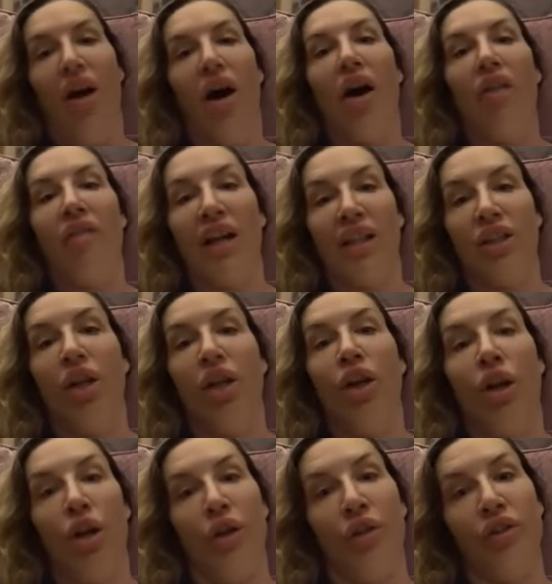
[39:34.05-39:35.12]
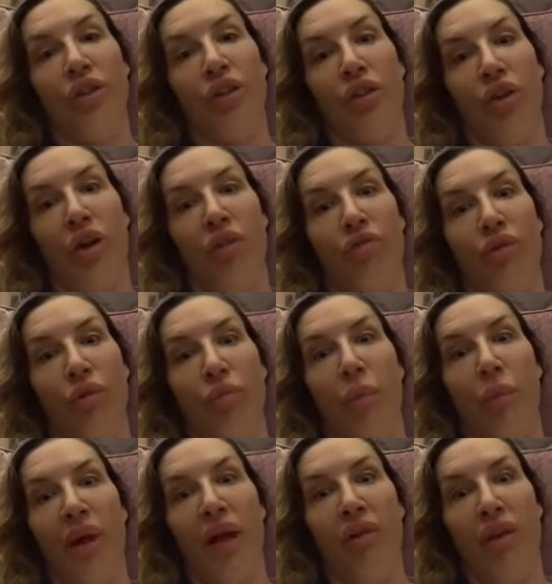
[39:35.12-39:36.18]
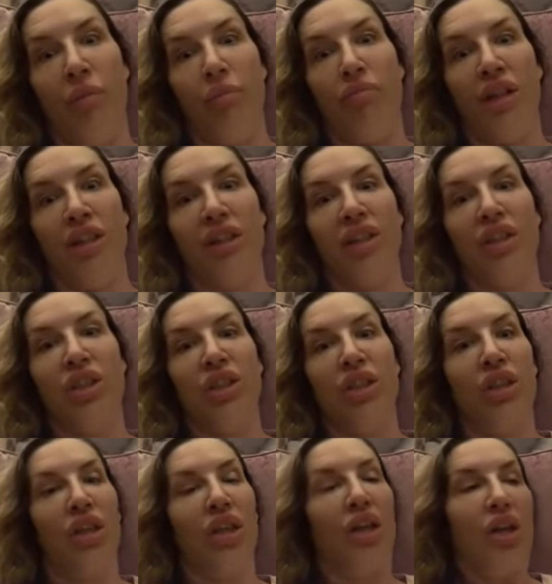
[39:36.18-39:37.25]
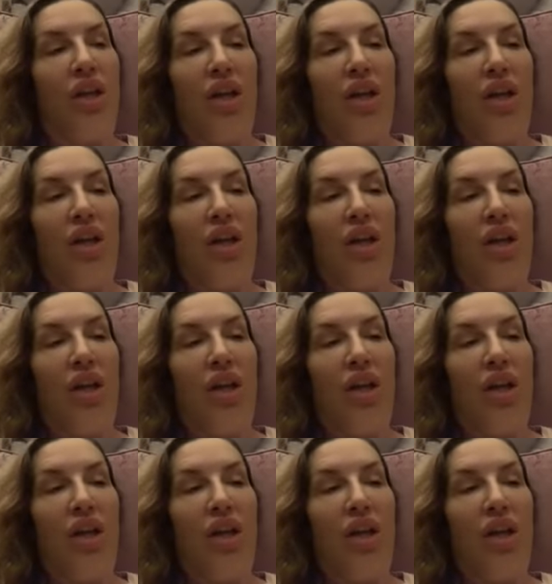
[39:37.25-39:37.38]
I've had to learn tonight through my parenting practitioner, that,